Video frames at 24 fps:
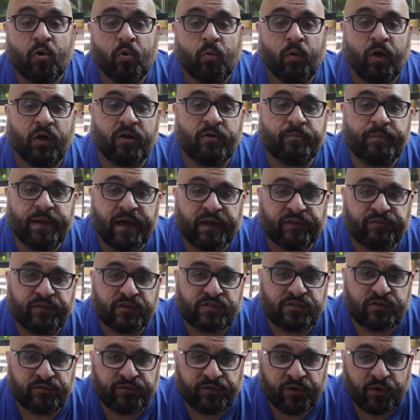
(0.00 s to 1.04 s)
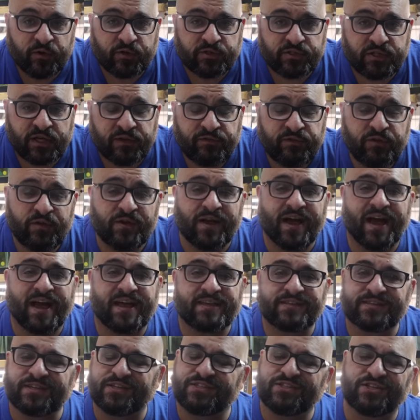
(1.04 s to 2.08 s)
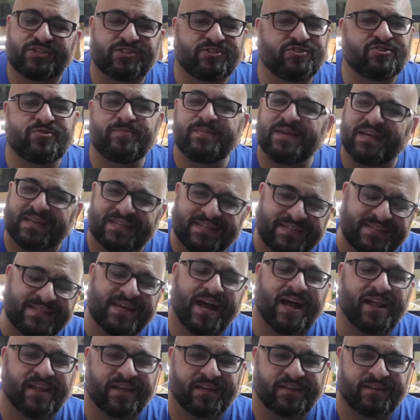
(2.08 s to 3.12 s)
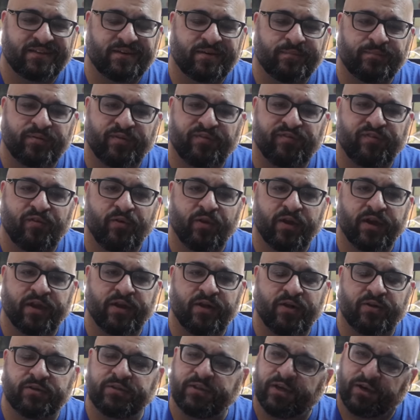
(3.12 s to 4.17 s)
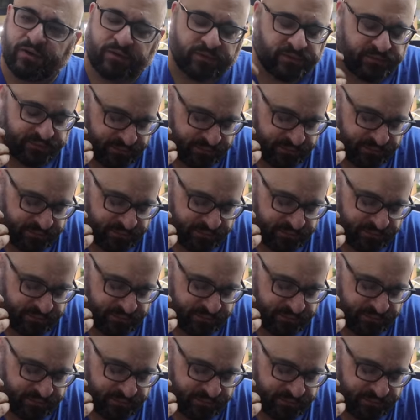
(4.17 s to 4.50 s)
Welcome back, fishy folks. If you guys could just do me a solid before I go... No.